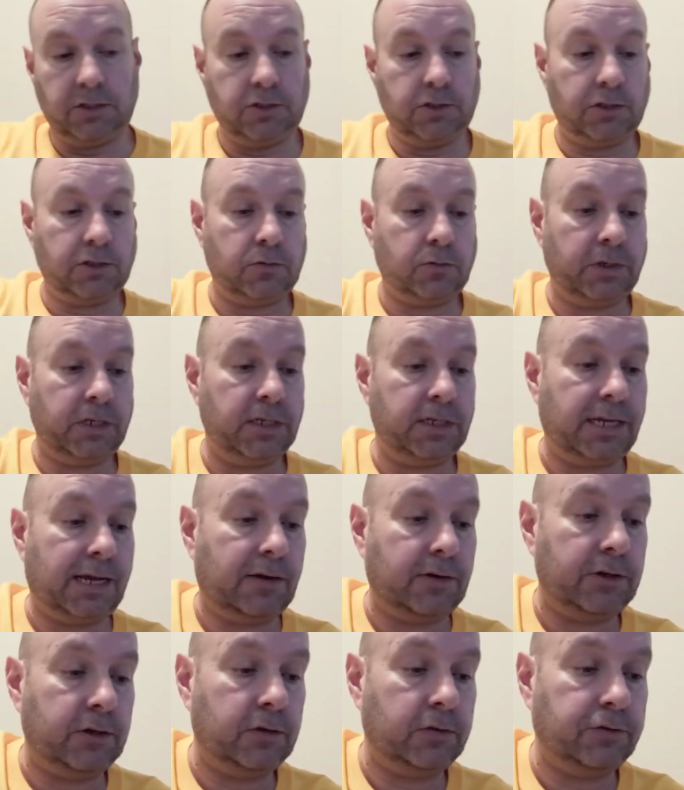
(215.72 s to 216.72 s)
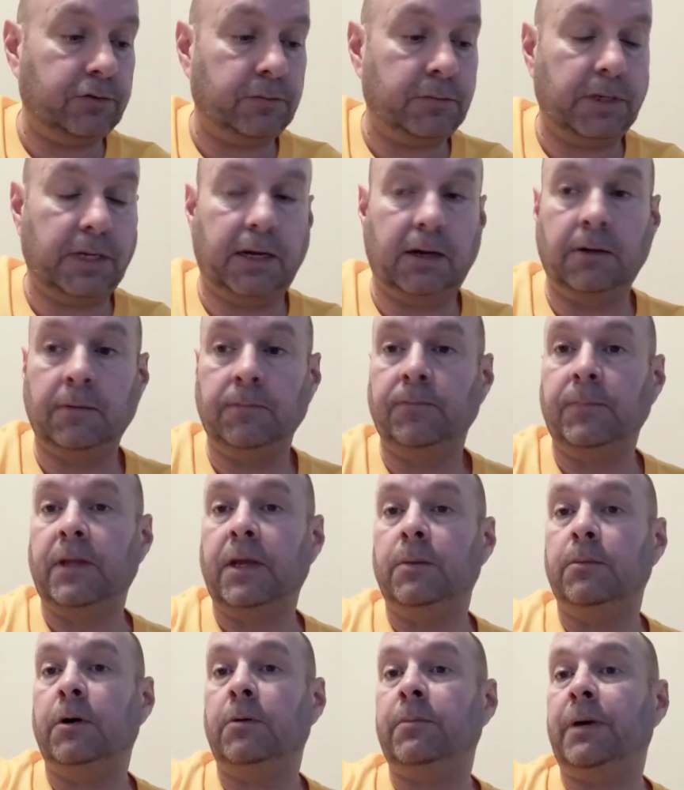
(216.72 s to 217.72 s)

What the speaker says: just went downhill from there. But